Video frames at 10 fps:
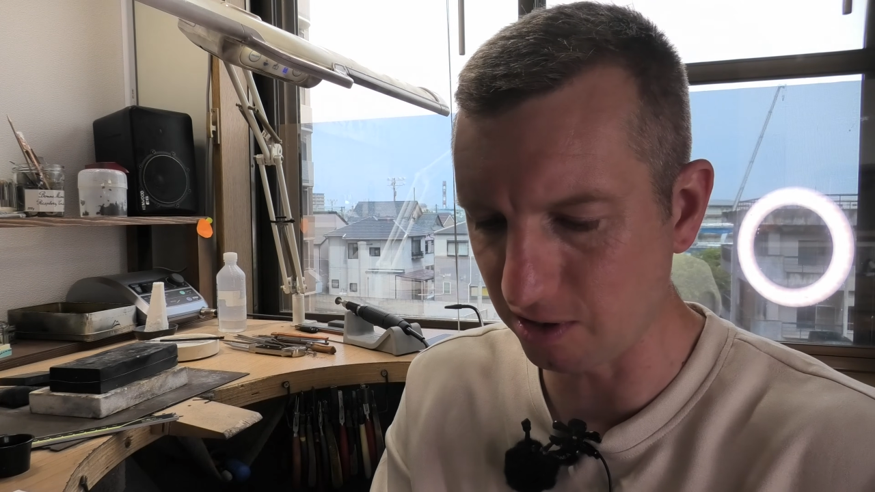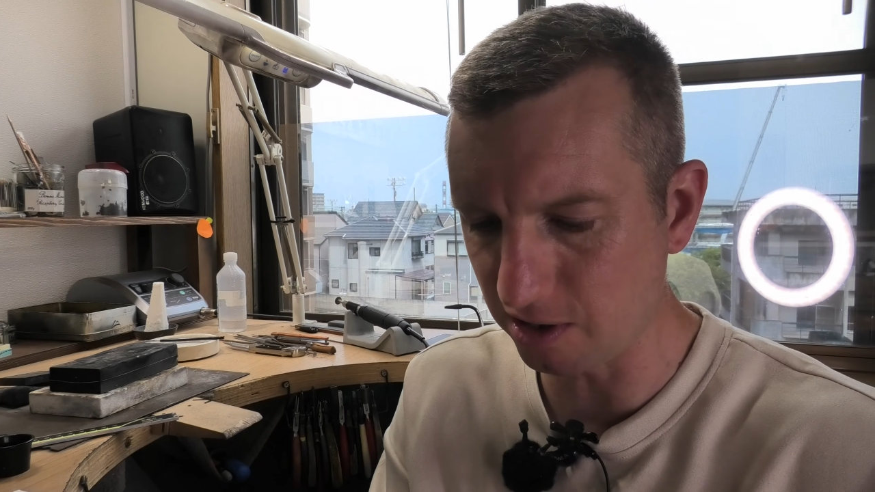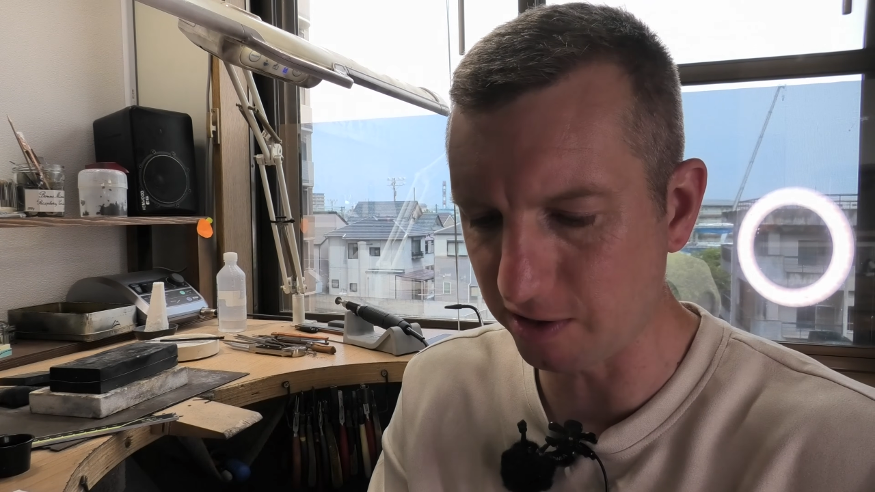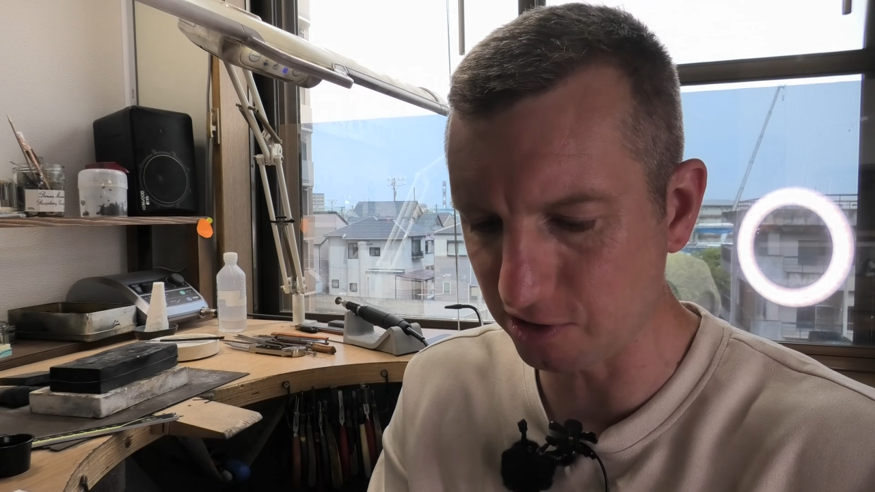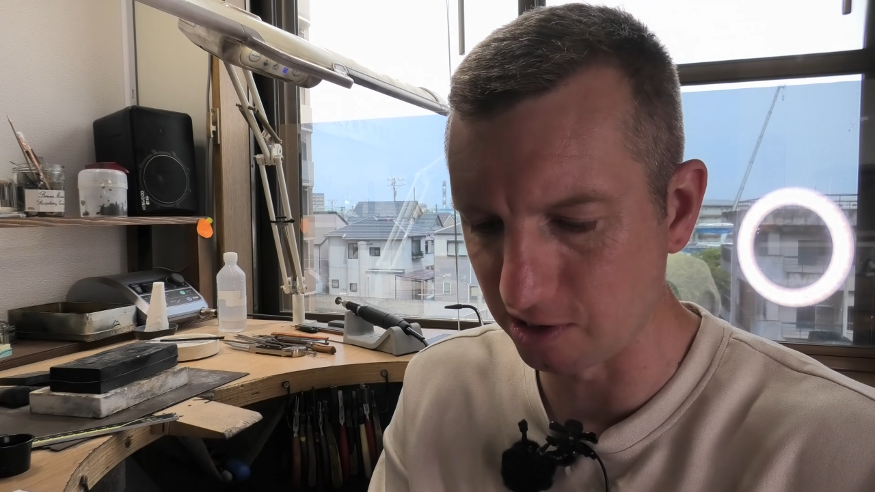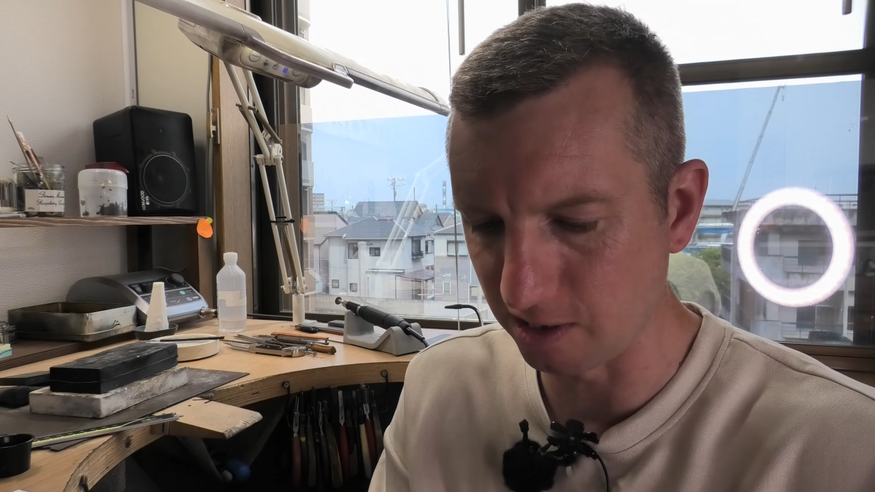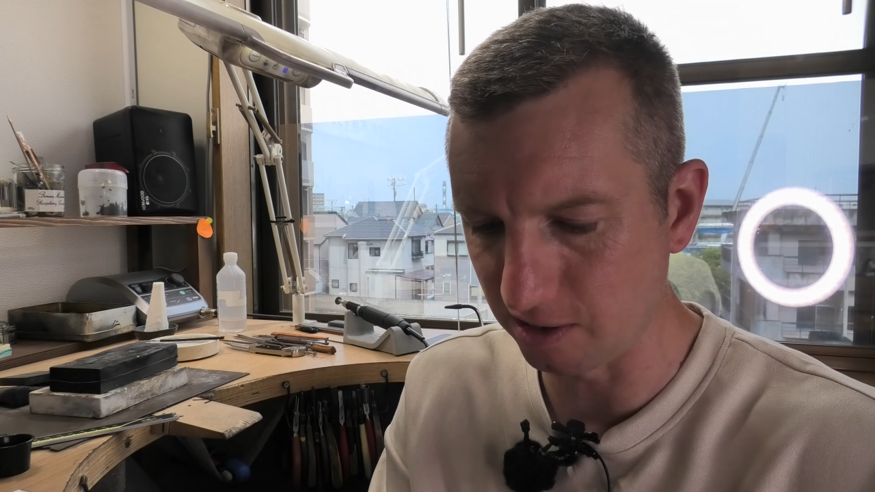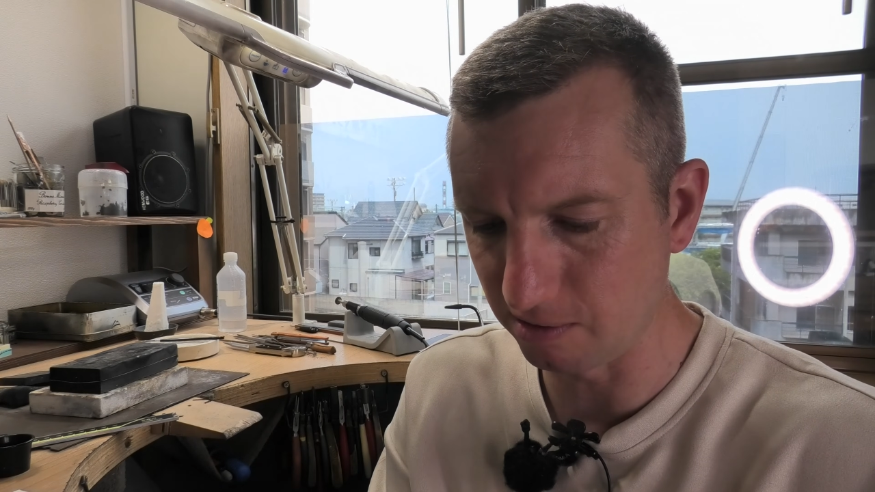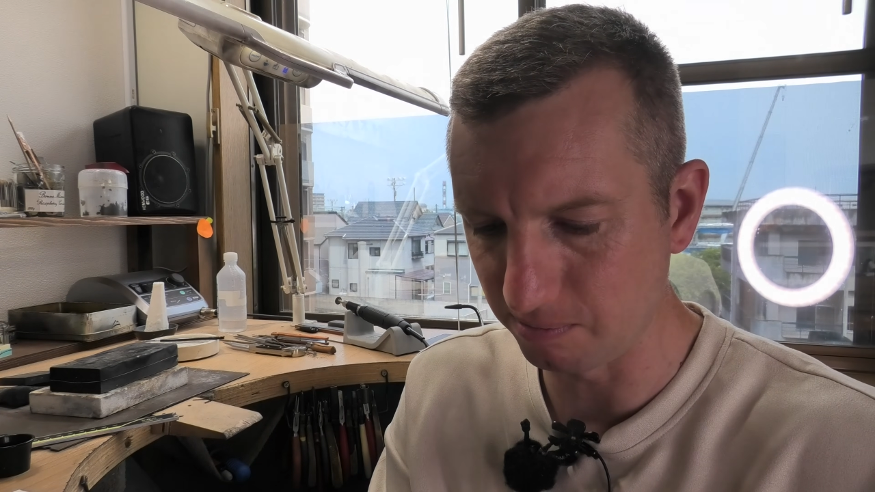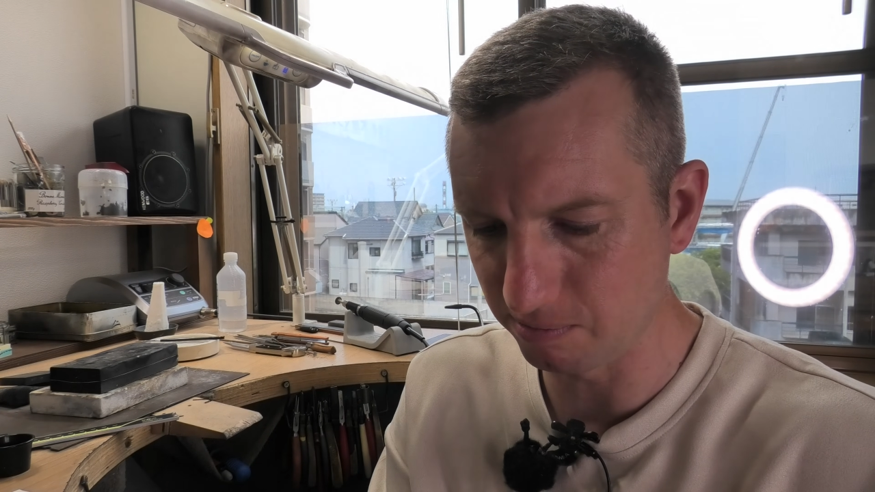They are
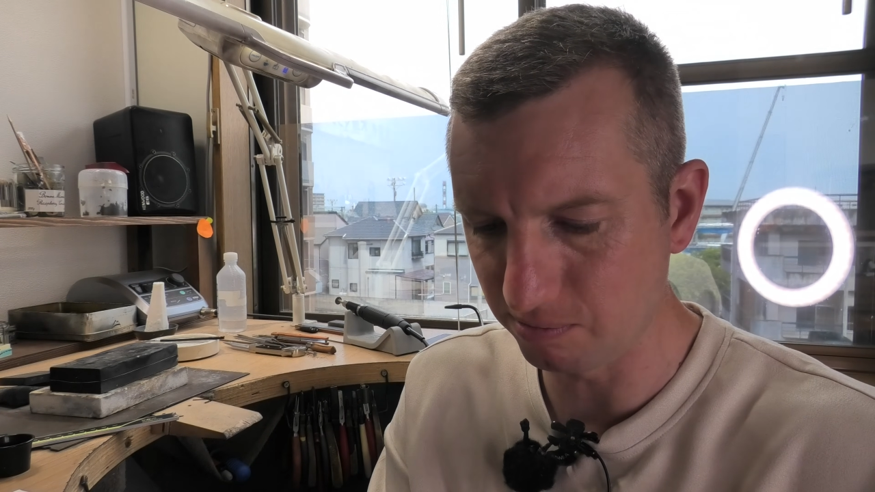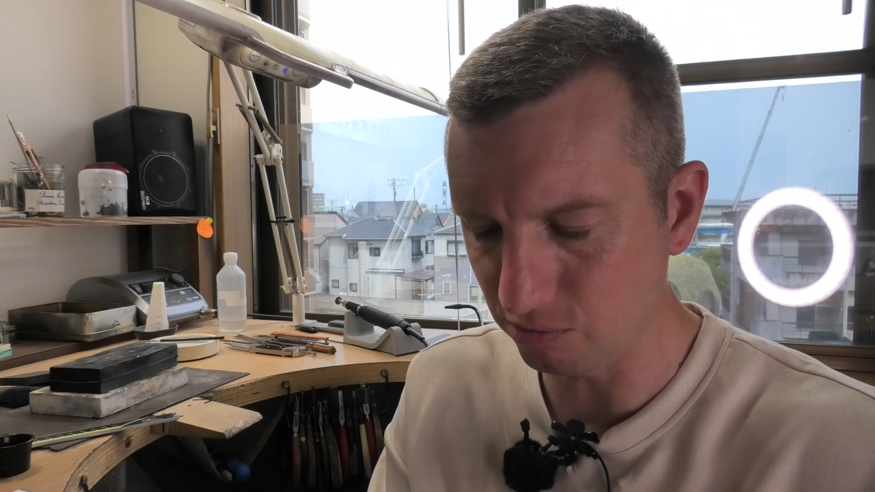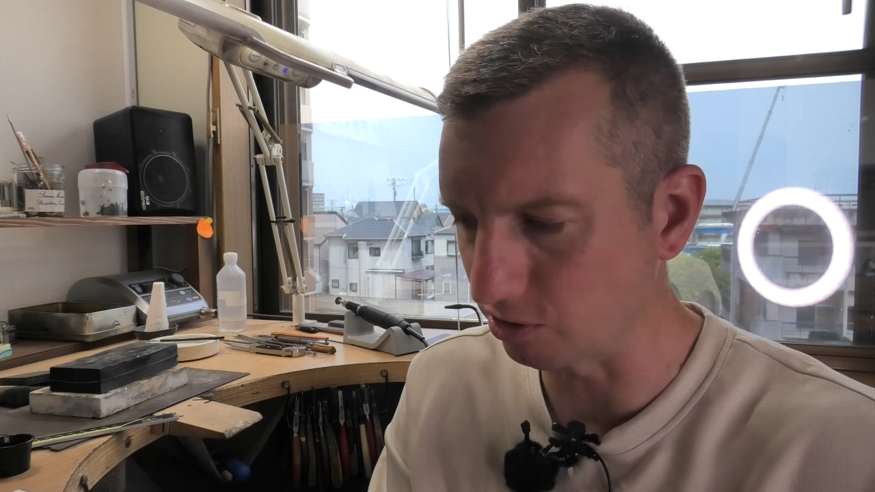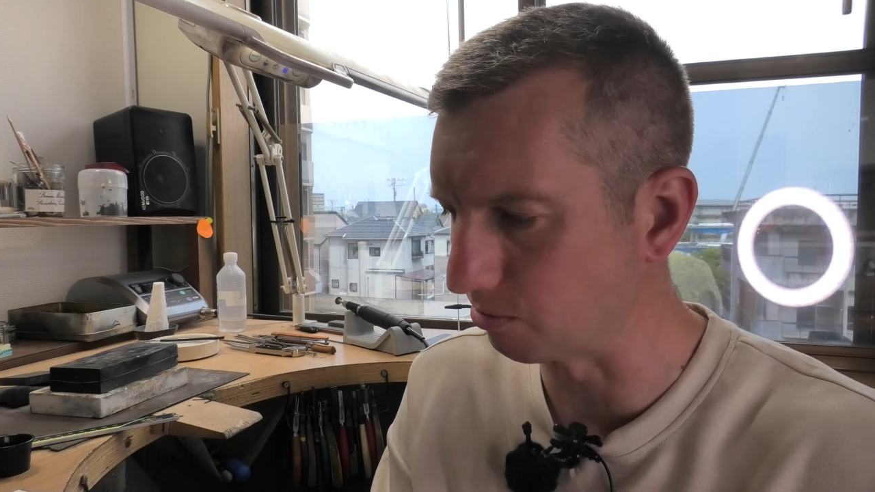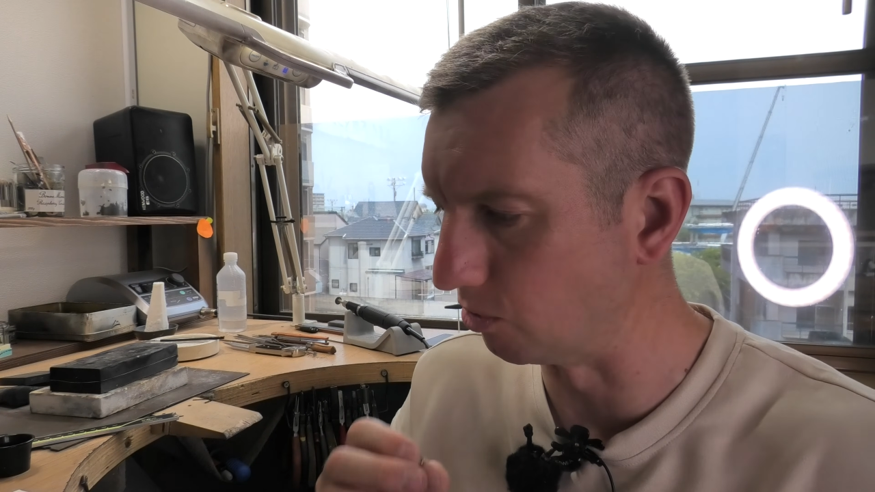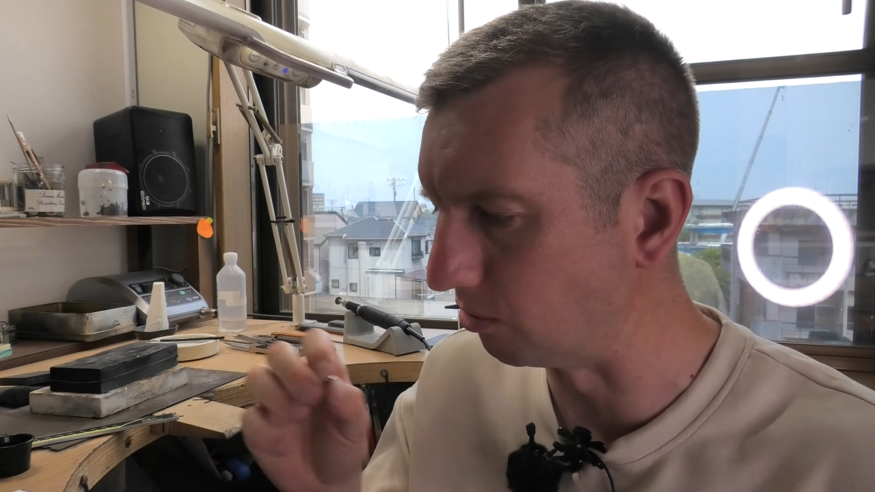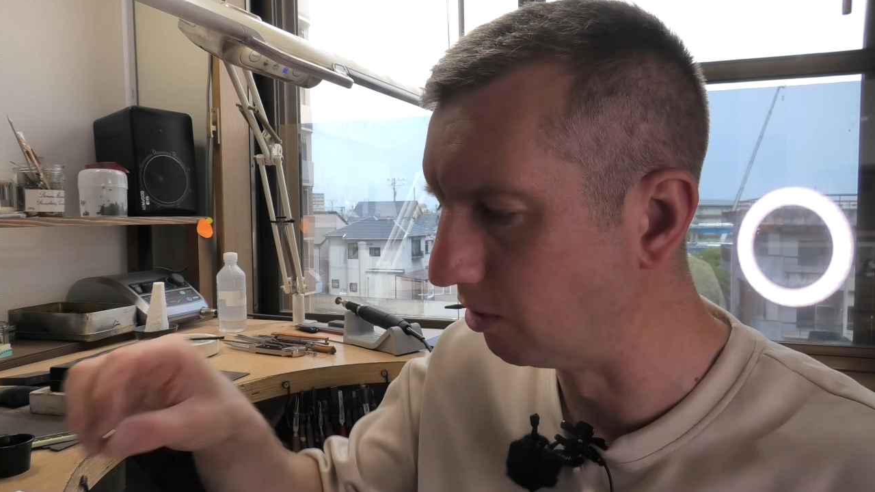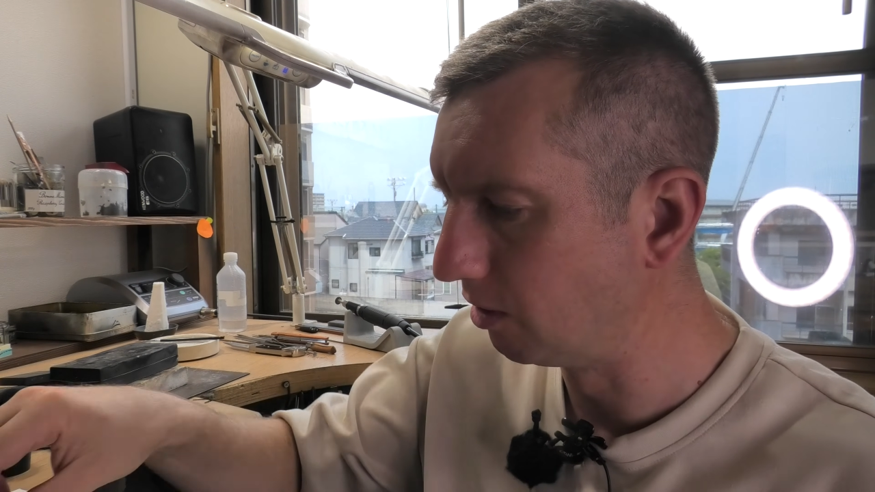actually quite small.